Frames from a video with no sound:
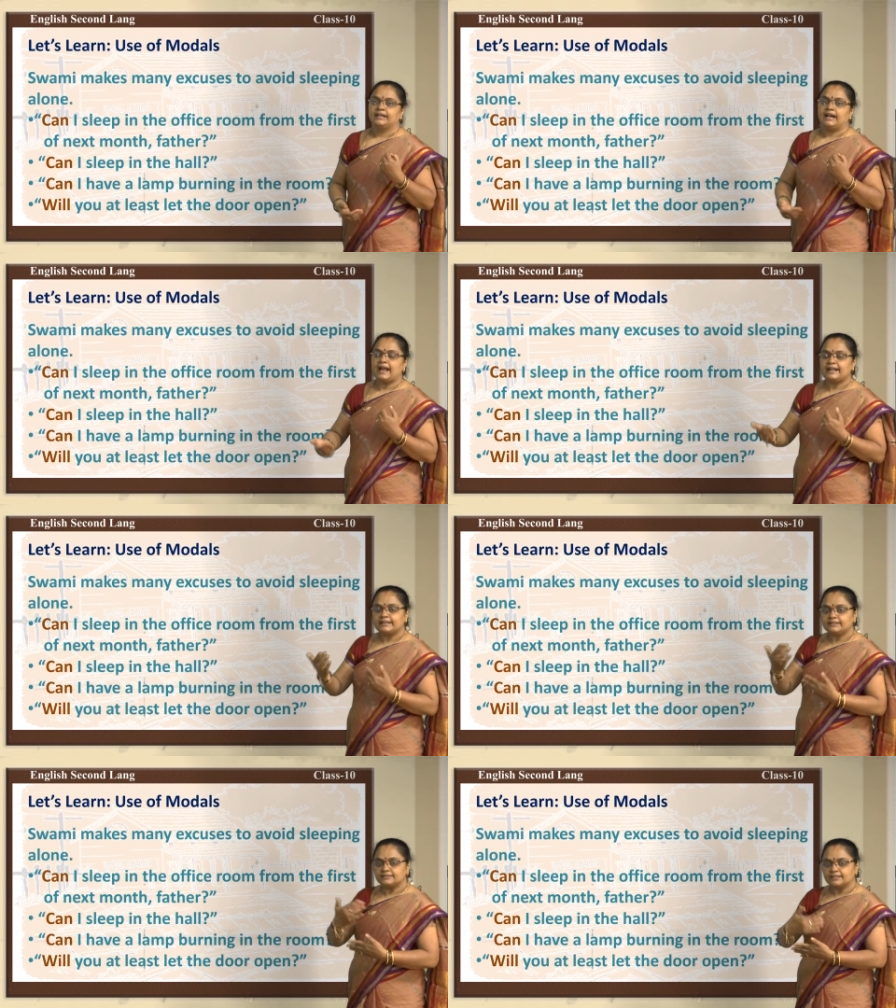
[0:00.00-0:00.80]
And in
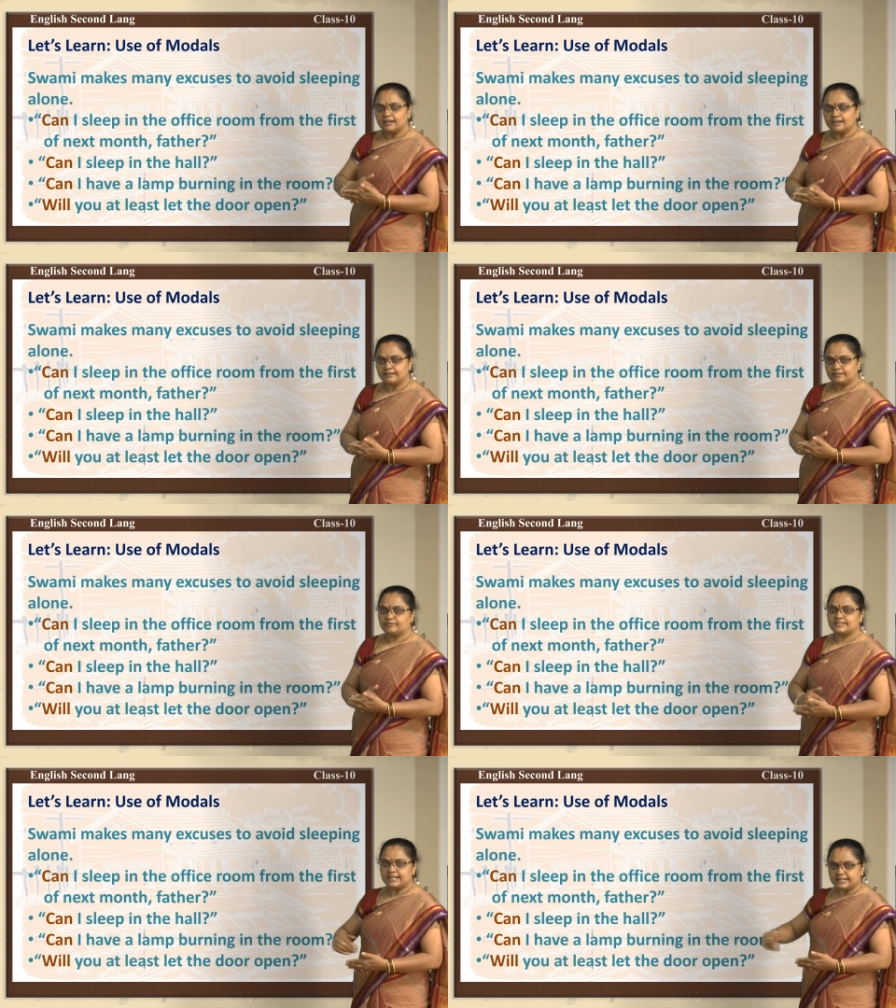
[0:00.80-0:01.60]
the third
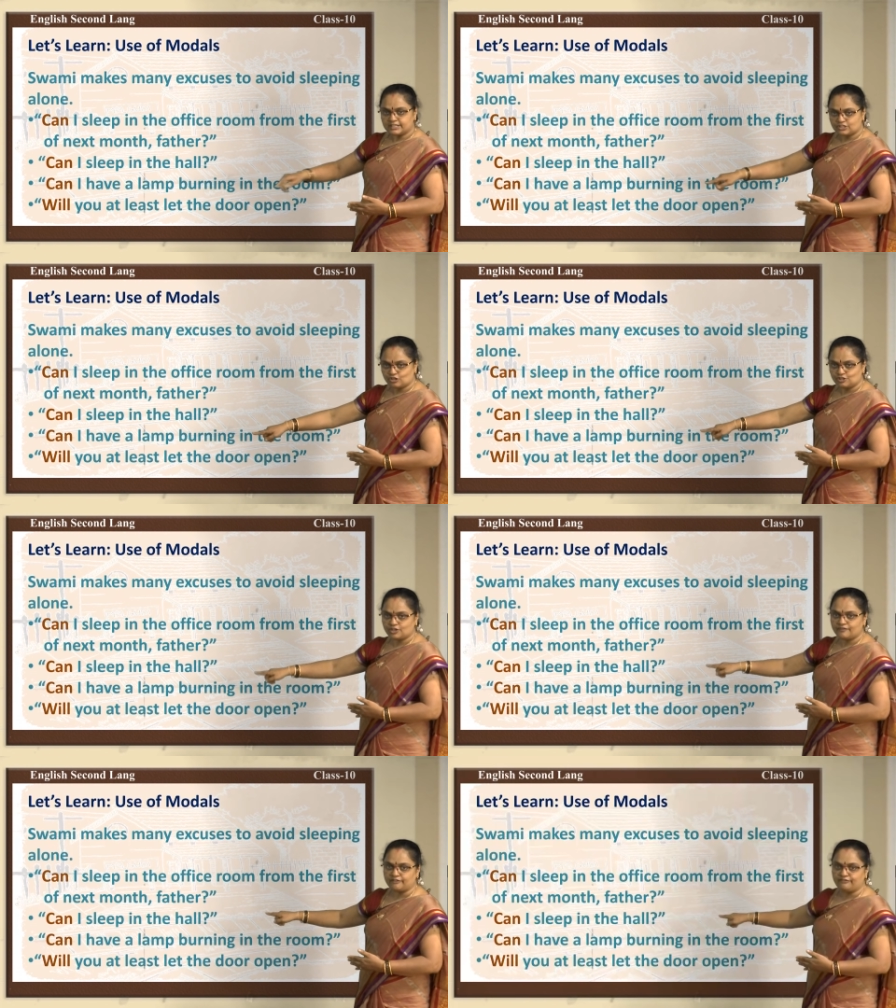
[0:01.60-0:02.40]
sentence also
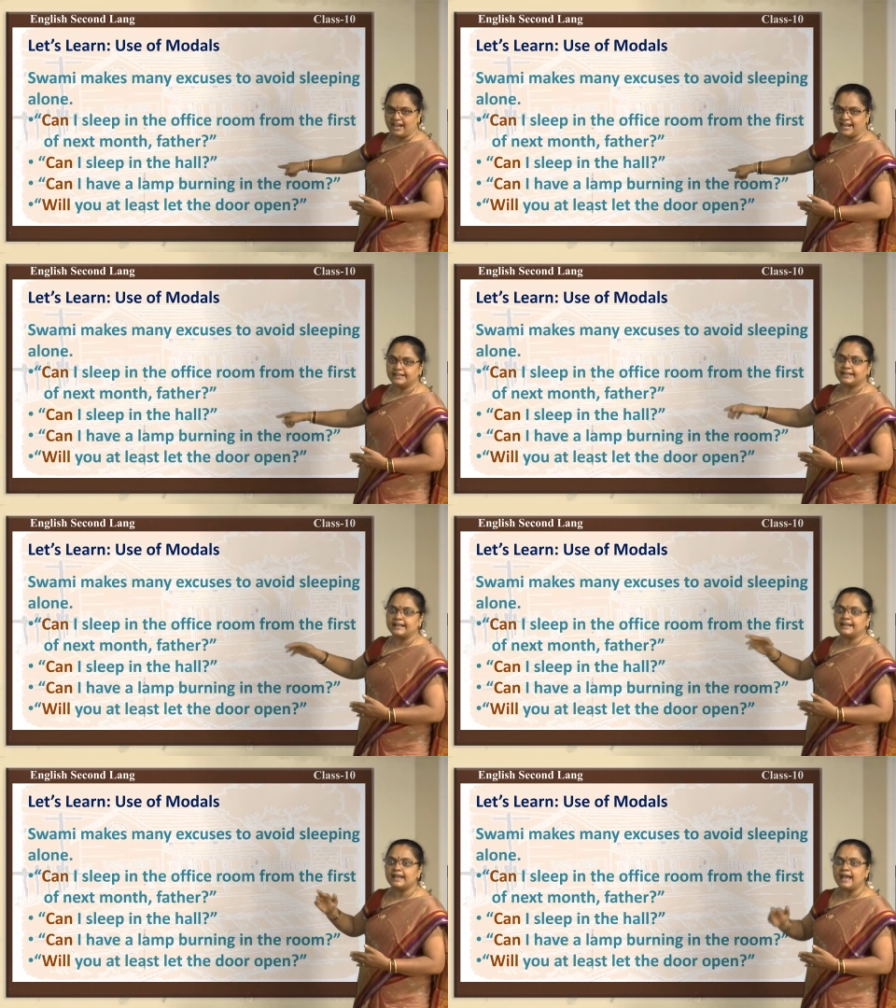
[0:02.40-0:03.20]
we find
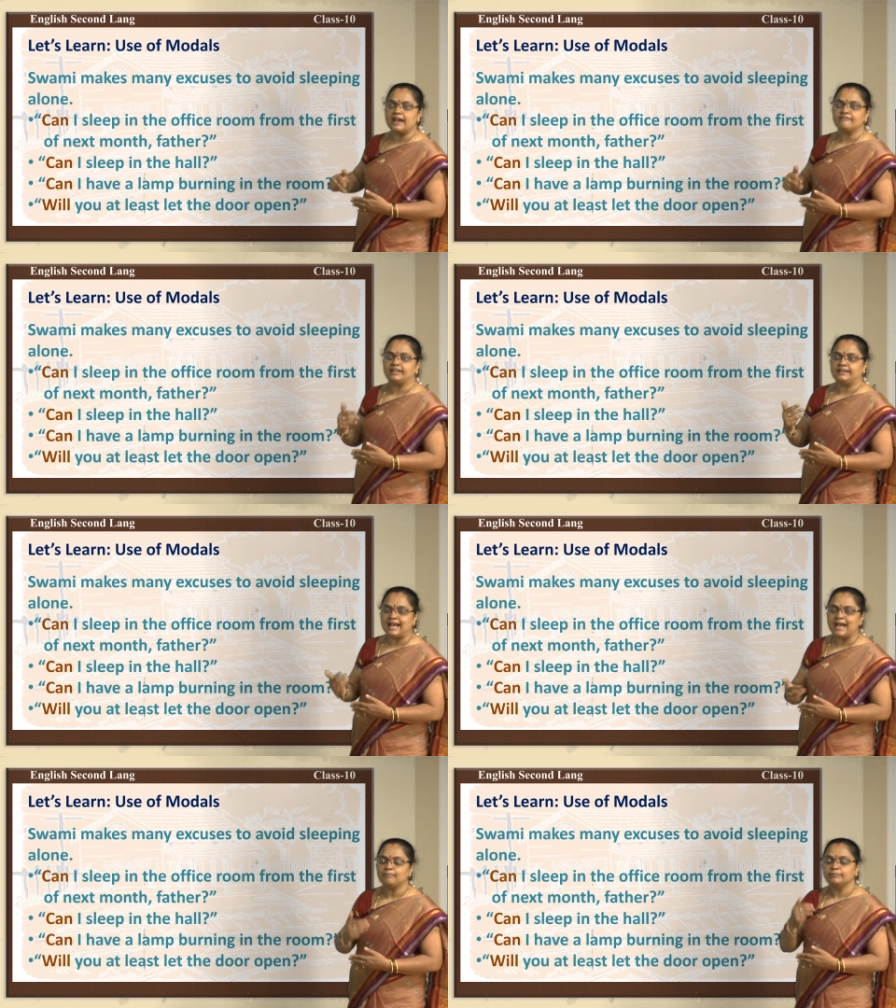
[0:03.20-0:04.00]
can I have a
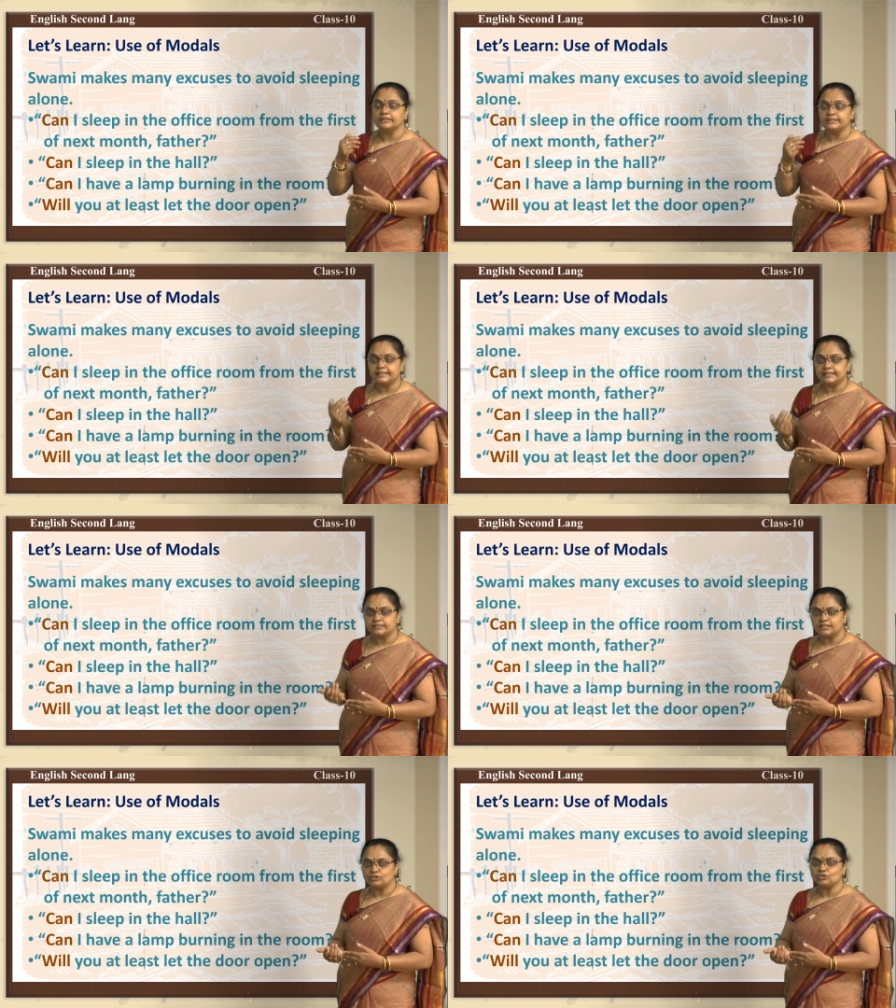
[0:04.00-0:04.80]
lamp burning in
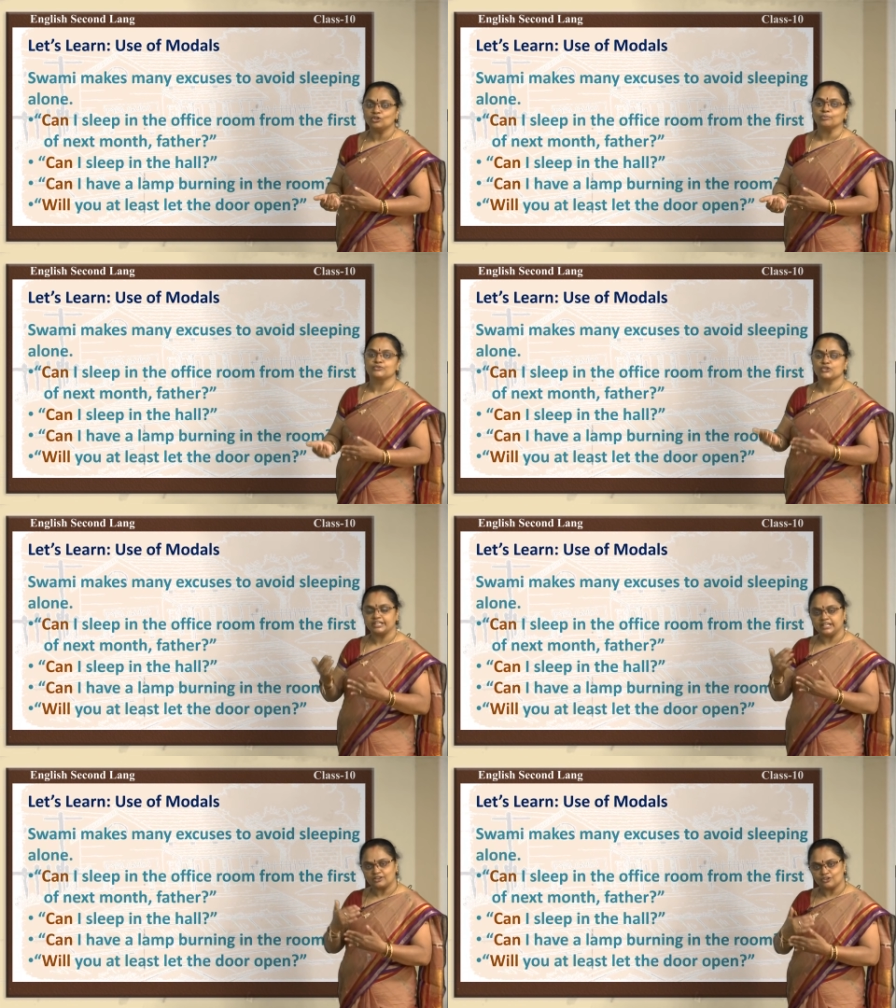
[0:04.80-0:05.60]
the room. So
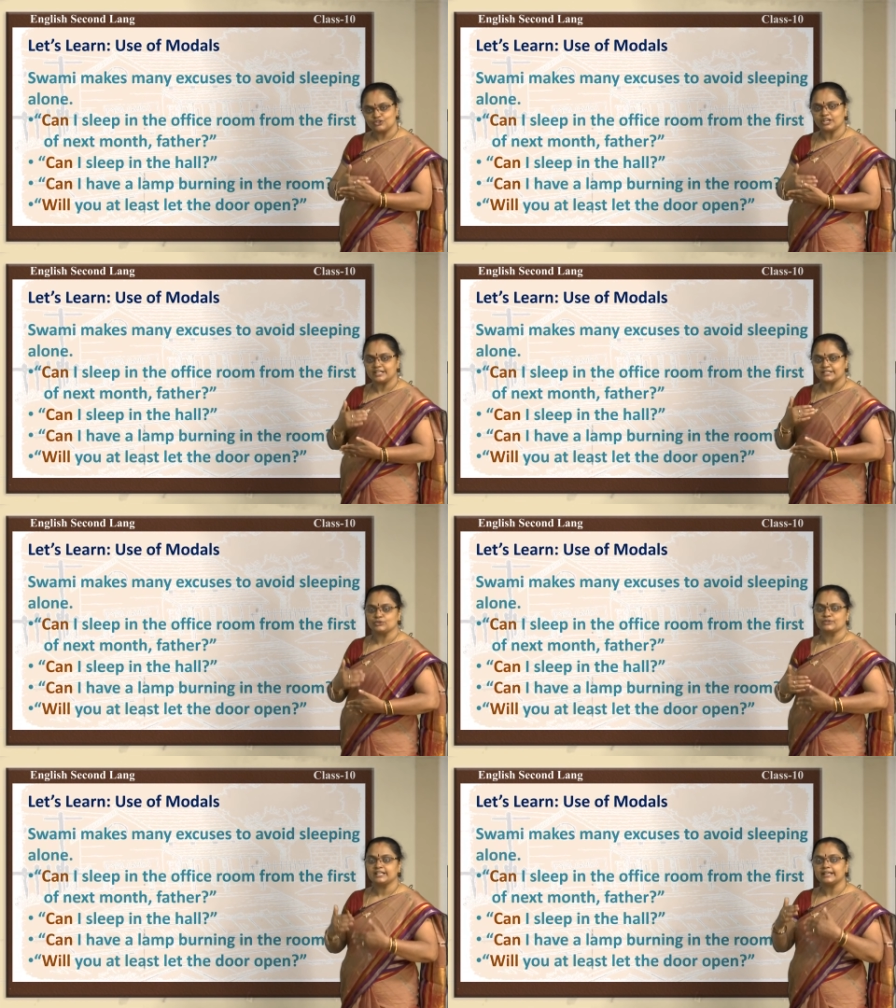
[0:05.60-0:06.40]
here also he is
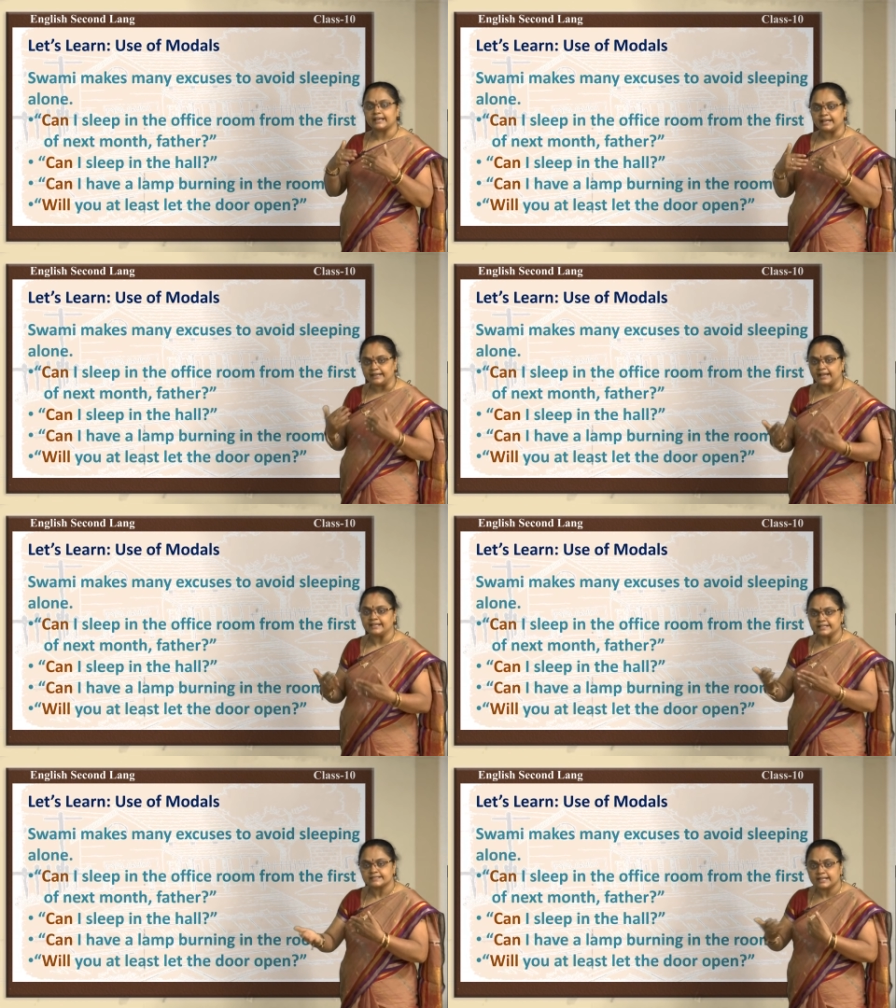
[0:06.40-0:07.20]
using can I,
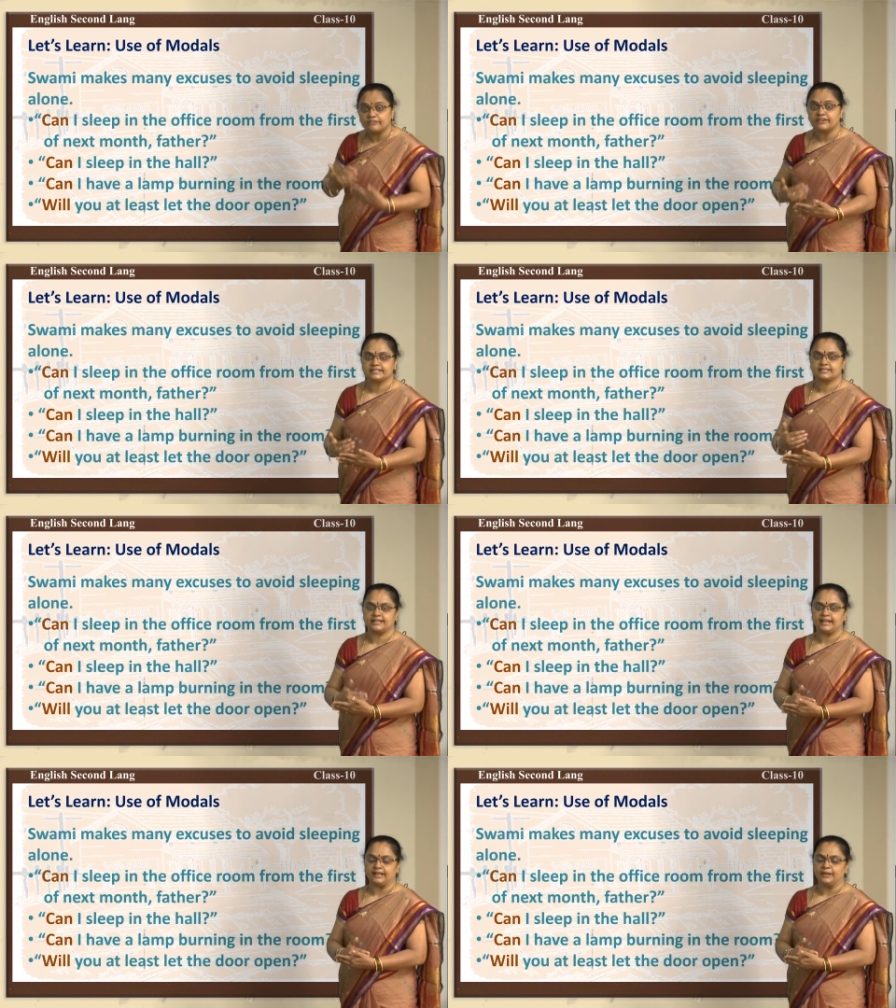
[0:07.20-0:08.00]
he is
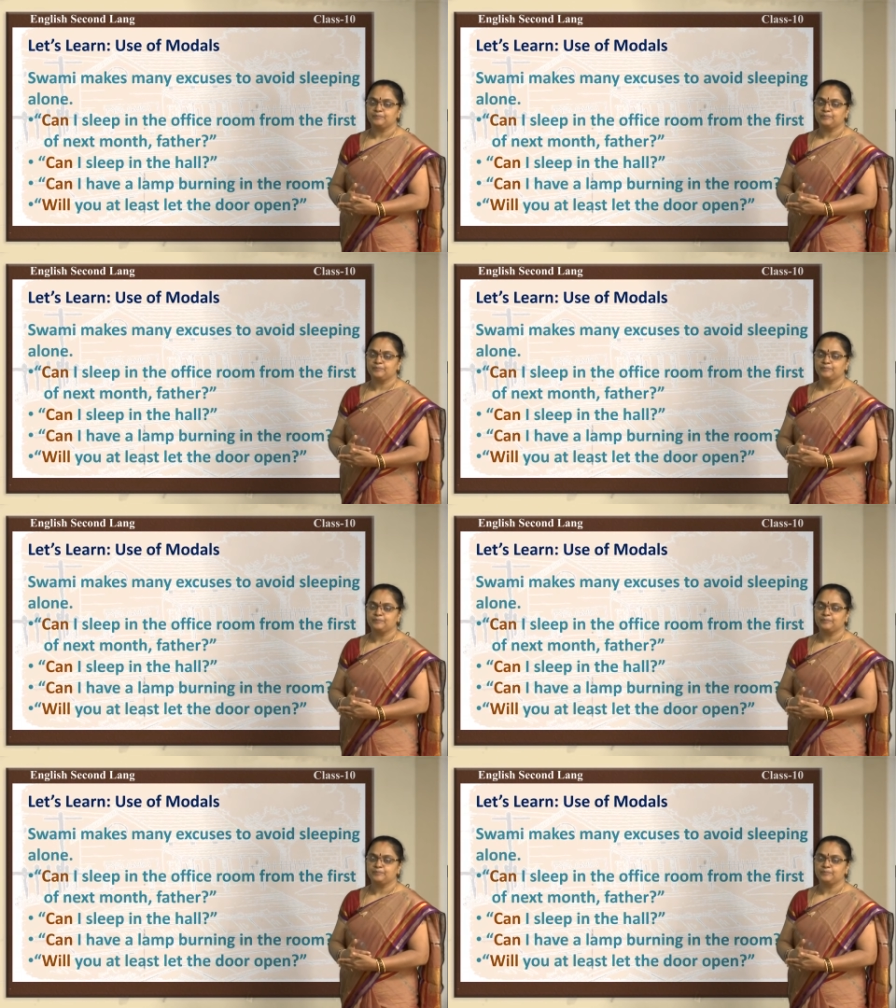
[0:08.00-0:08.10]
requesting.